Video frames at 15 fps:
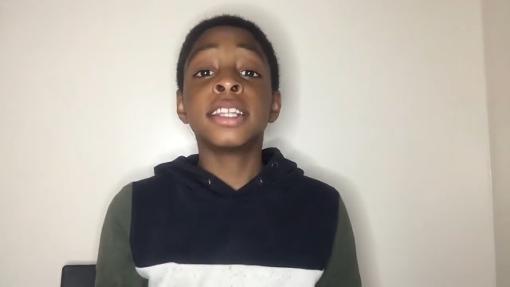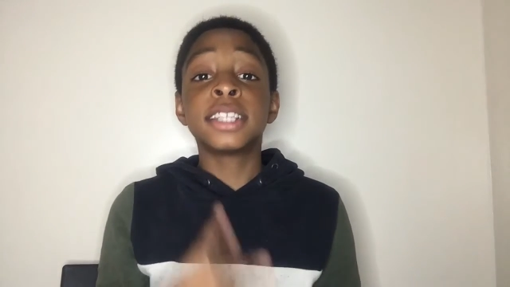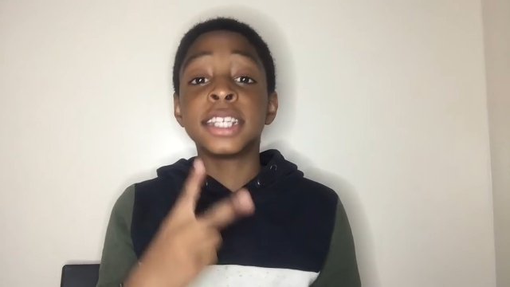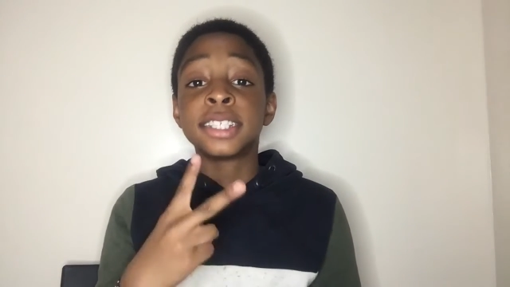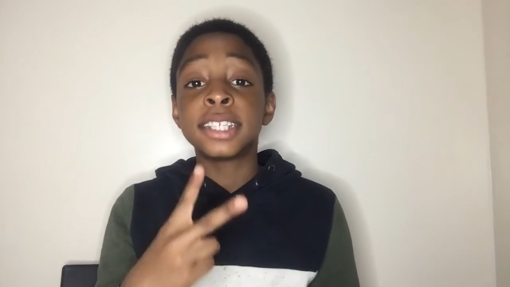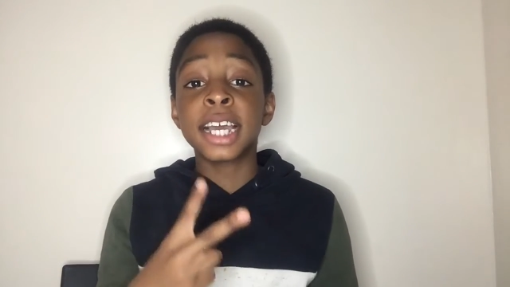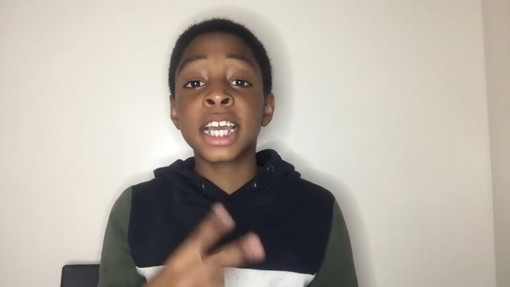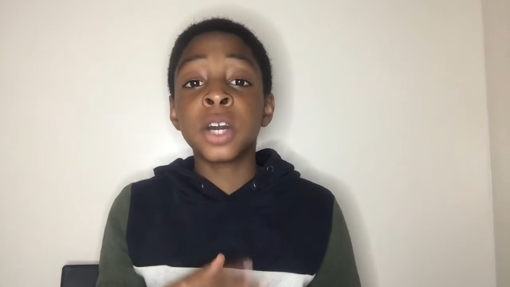The
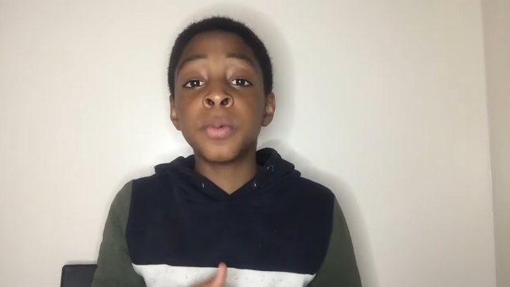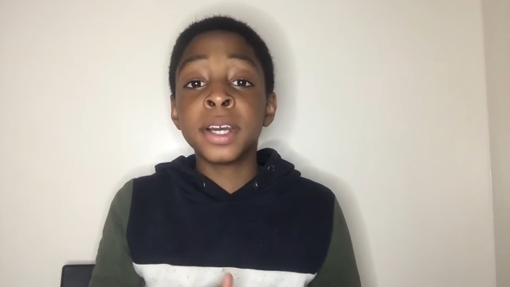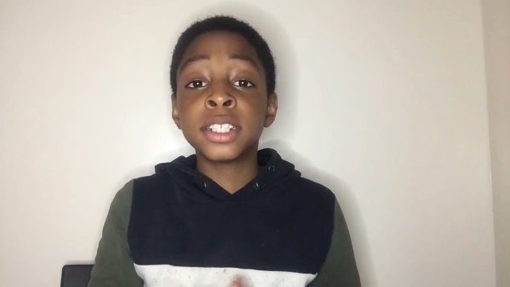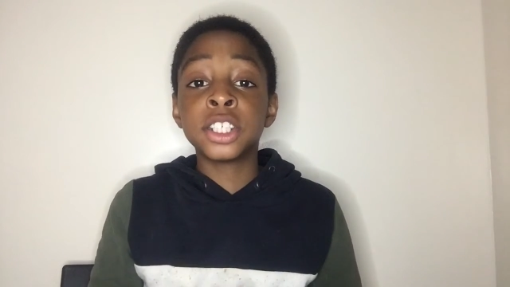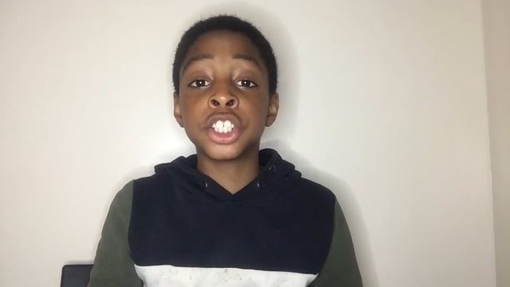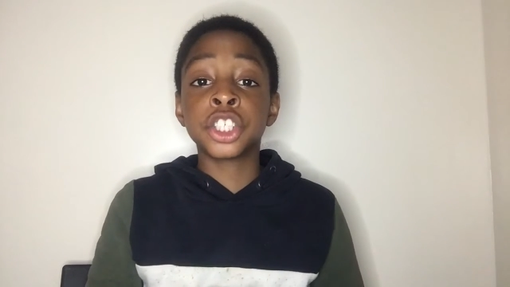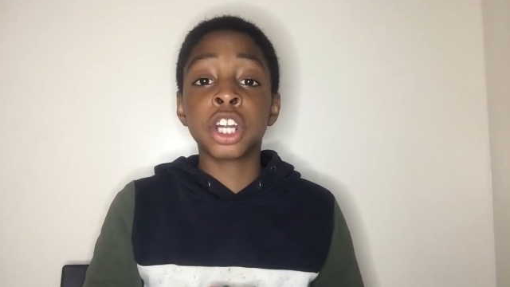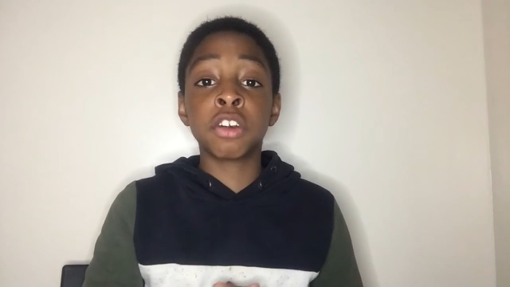second way
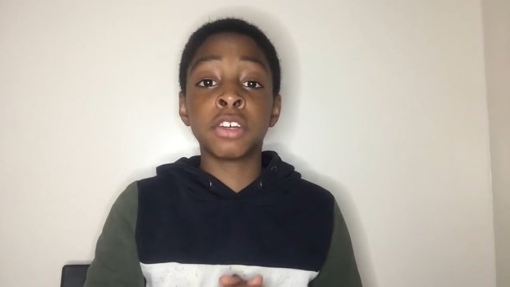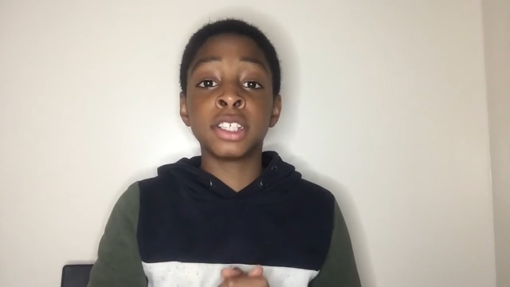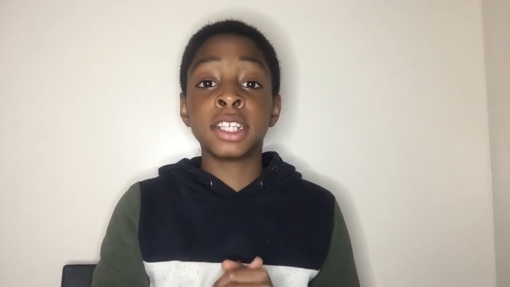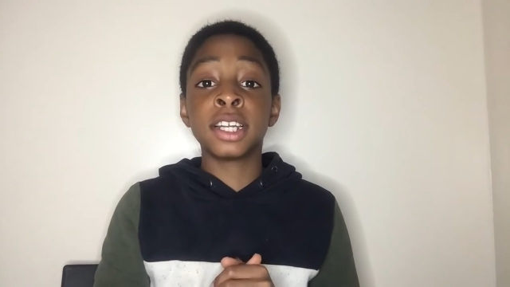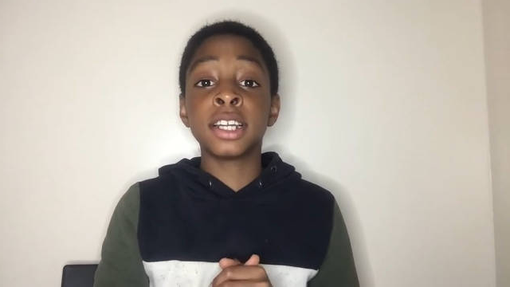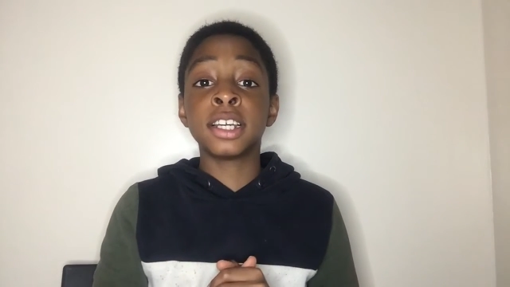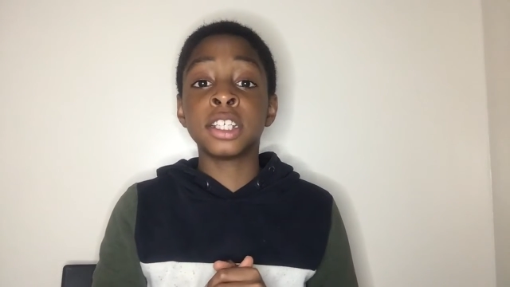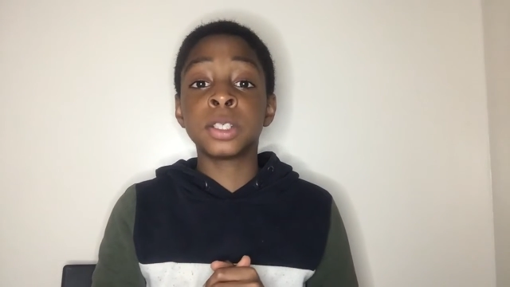to show
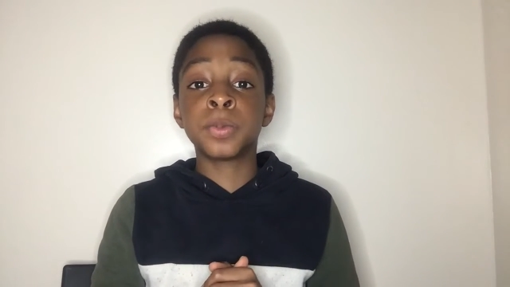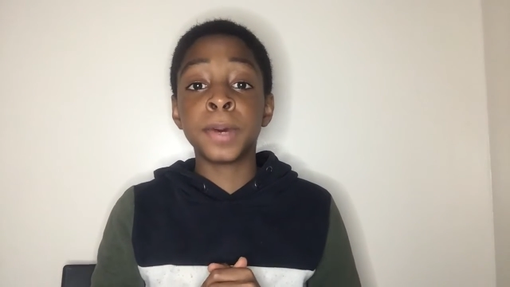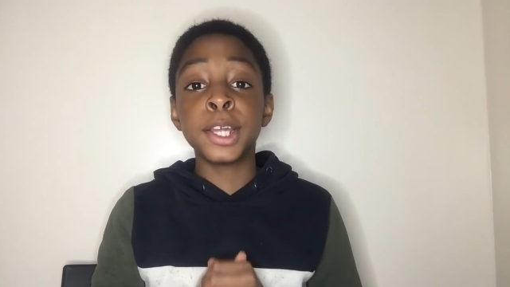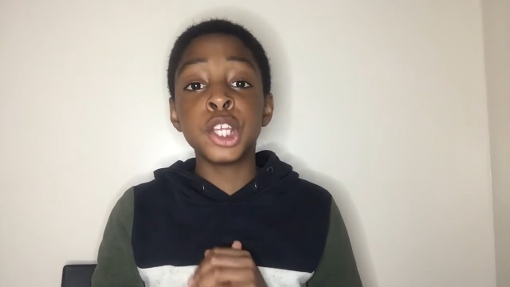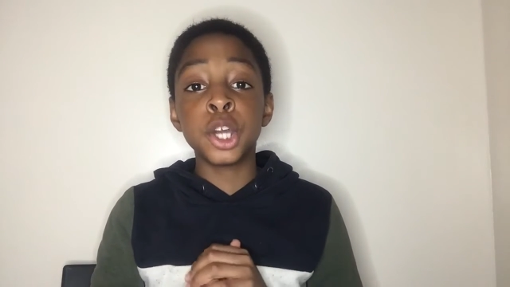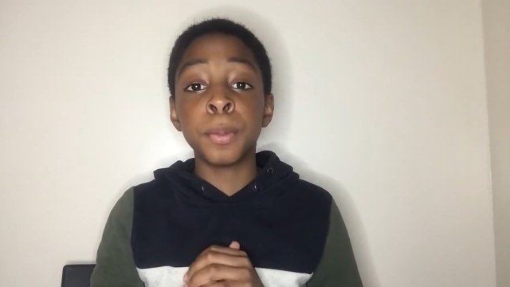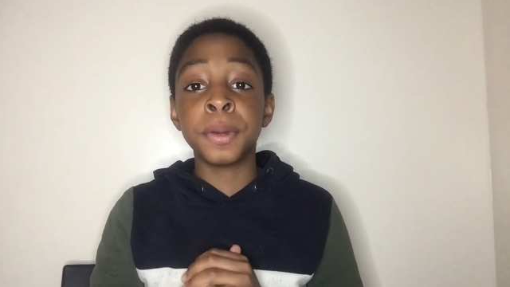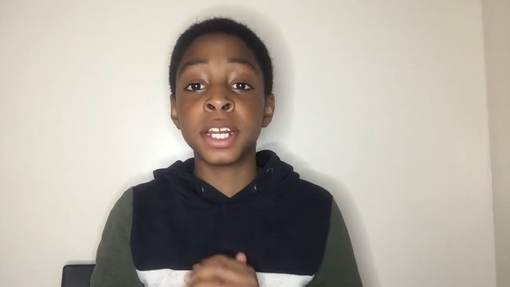resilience
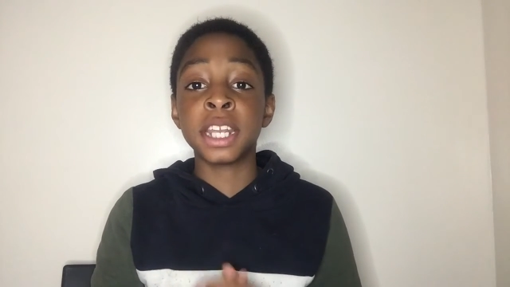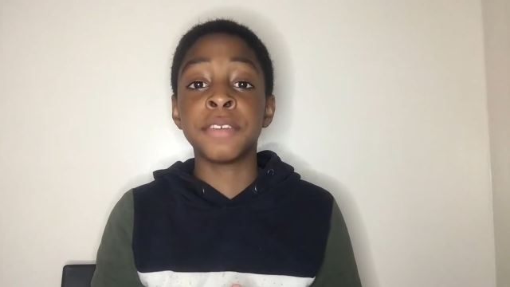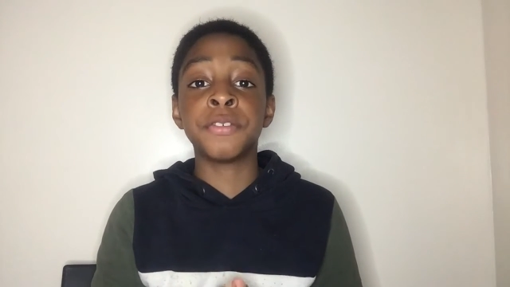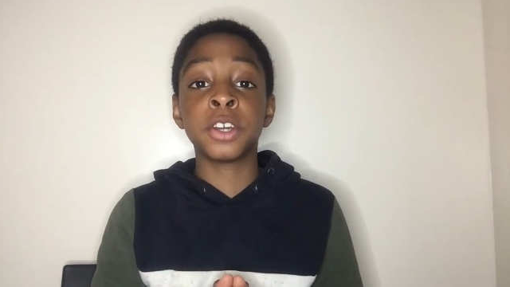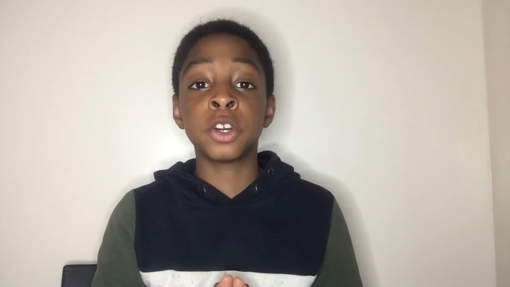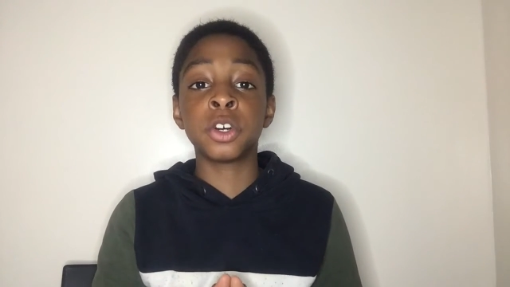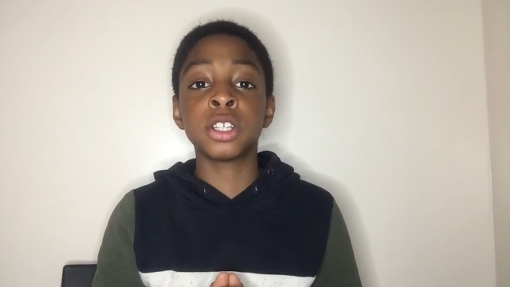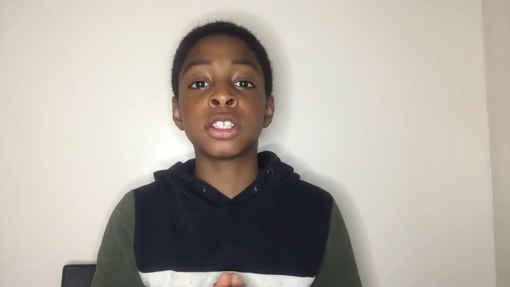when you're
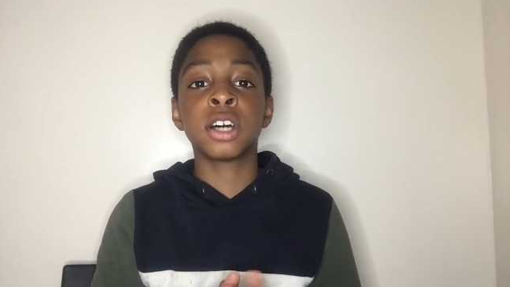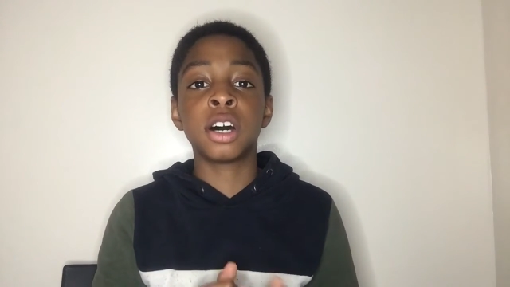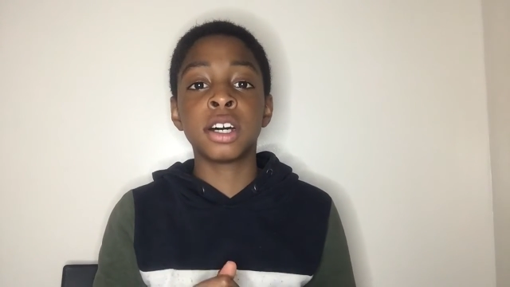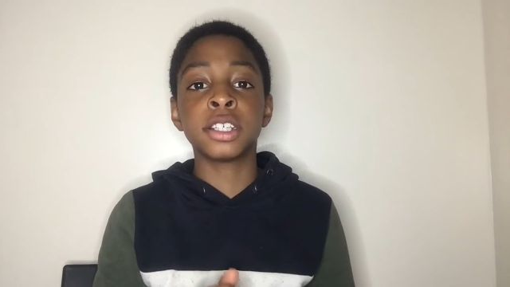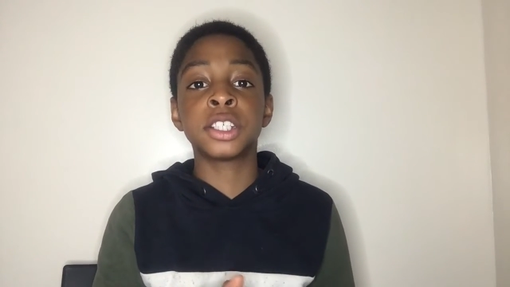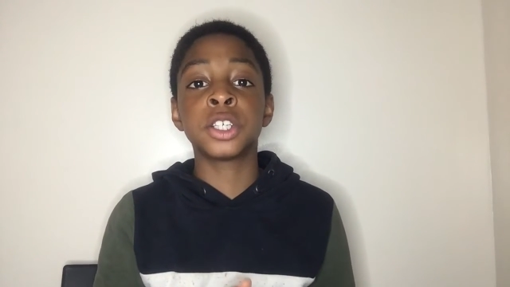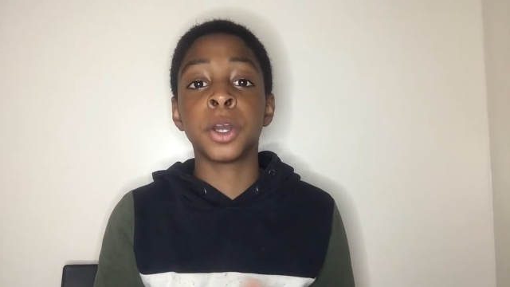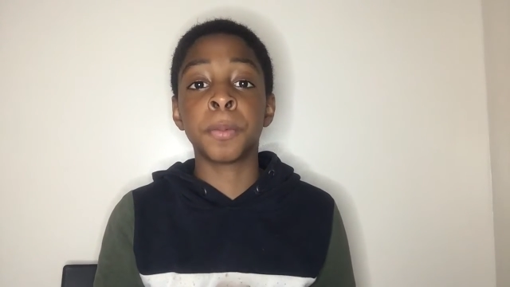believing God to
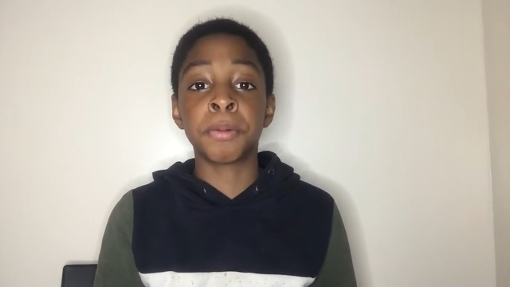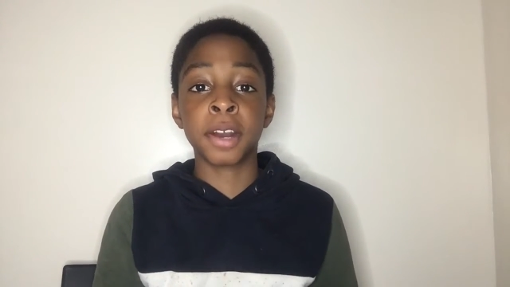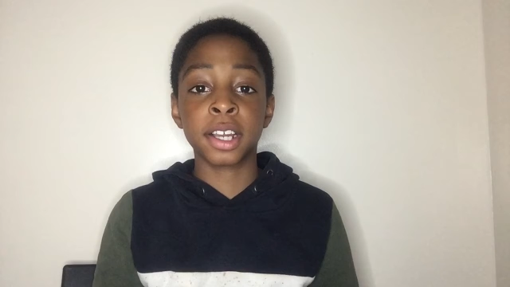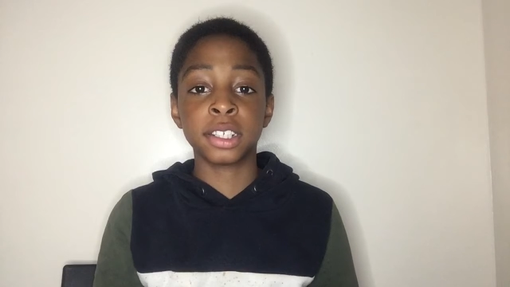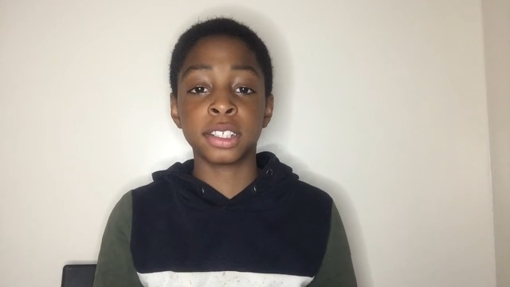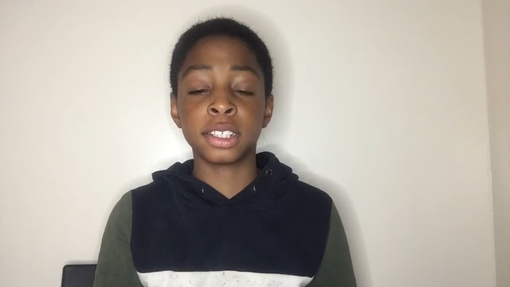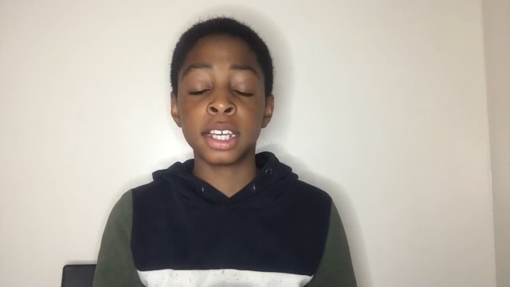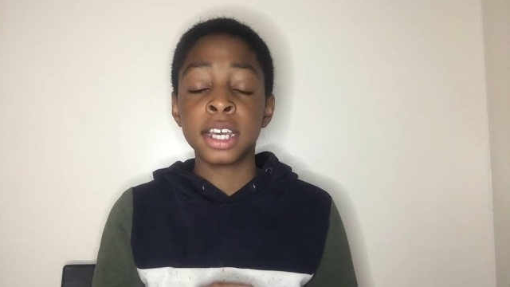answer your
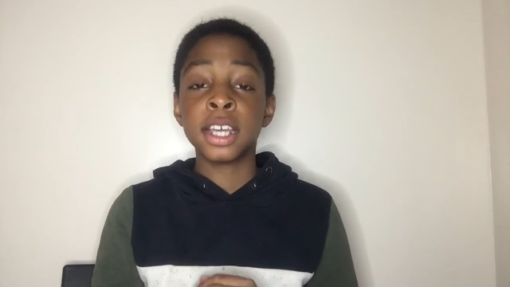prayers